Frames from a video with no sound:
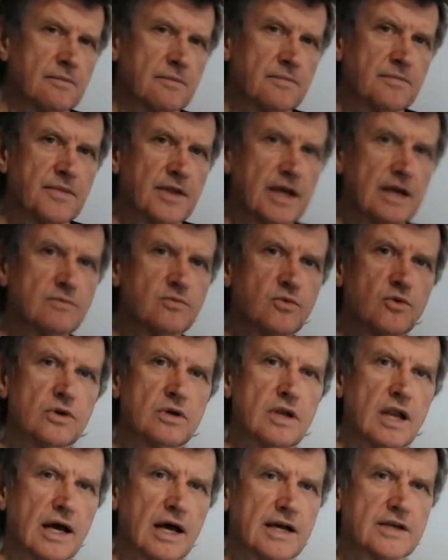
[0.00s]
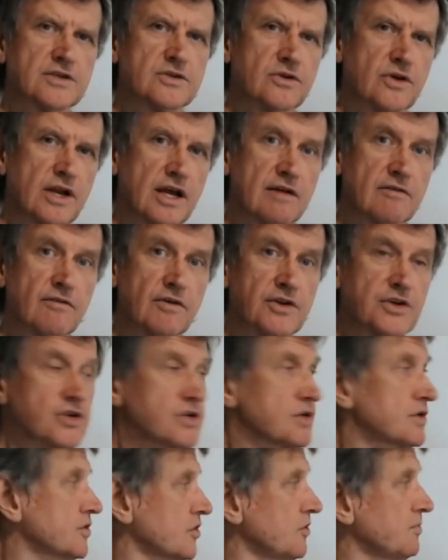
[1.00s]
it would last on
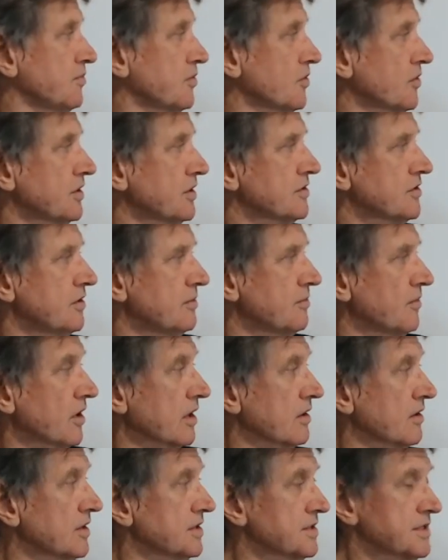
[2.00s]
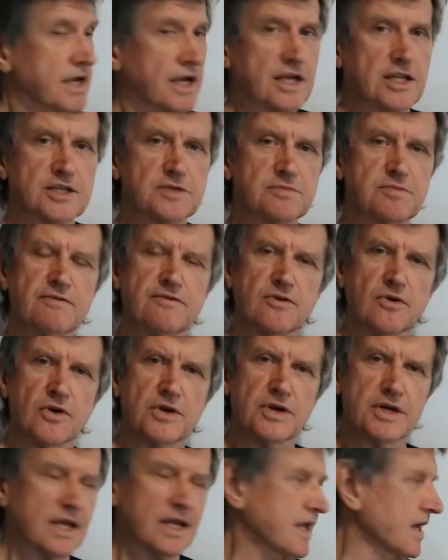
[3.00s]
average 2.2 microseconds before
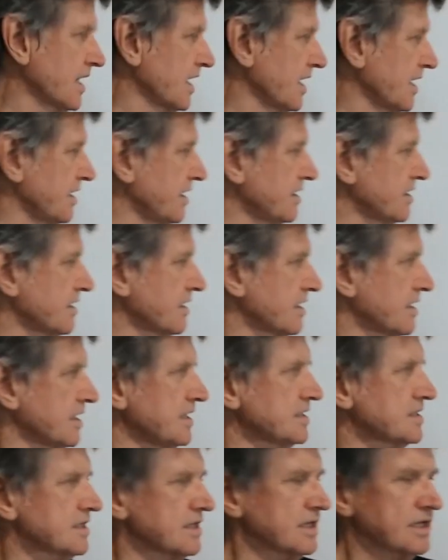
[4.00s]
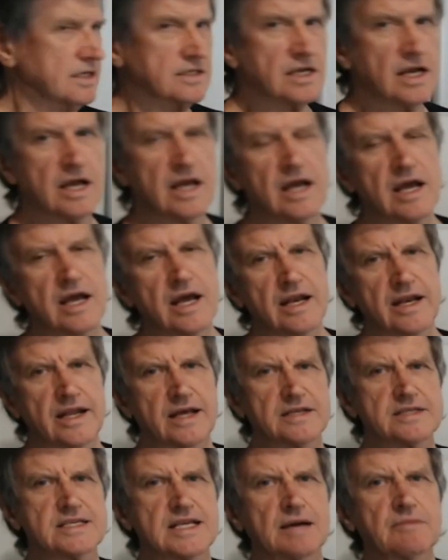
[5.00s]
it decayed into these things.
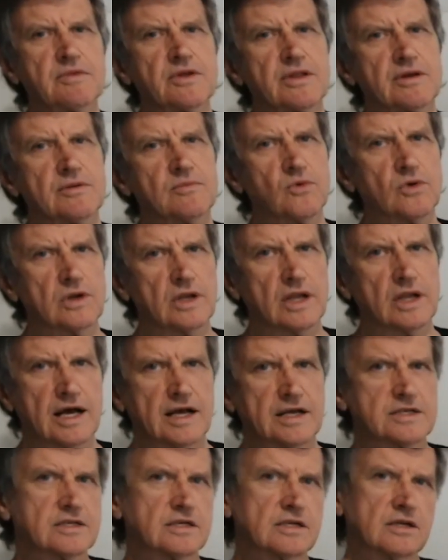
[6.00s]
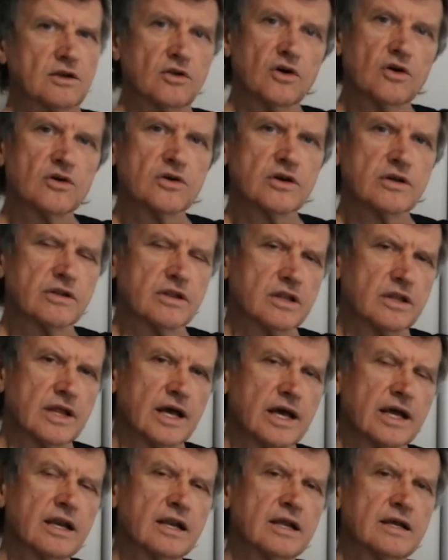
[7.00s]
Now some of them will last longer than
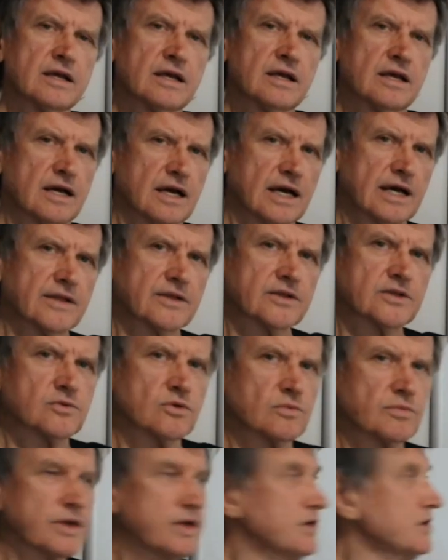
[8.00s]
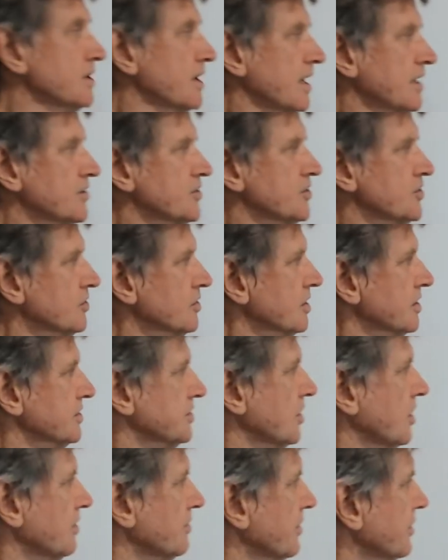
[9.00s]
that, others will be a shorter
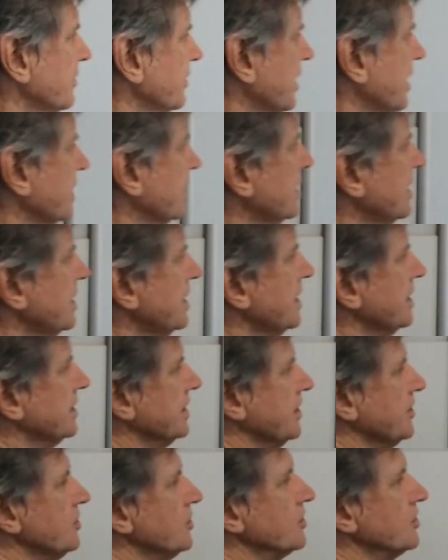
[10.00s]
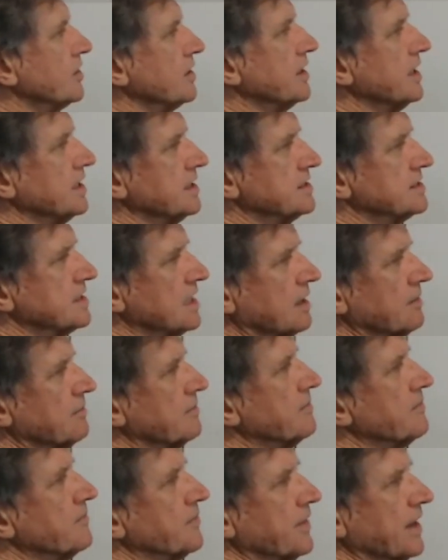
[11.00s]
time than that. Now you could get
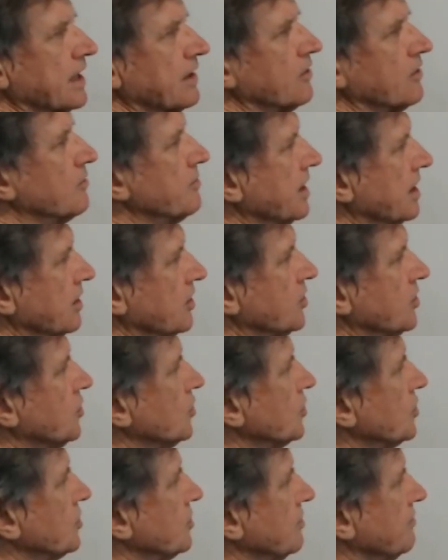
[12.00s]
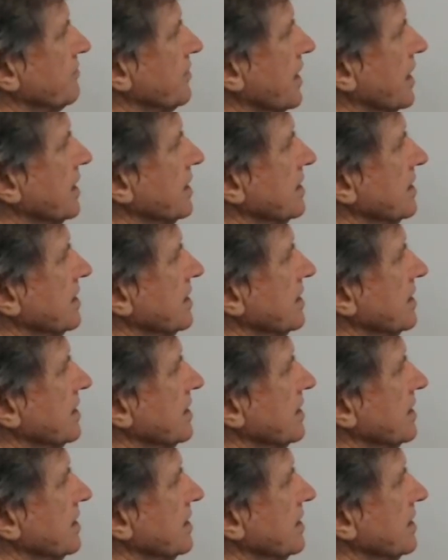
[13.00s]
some that are about a quarter of that,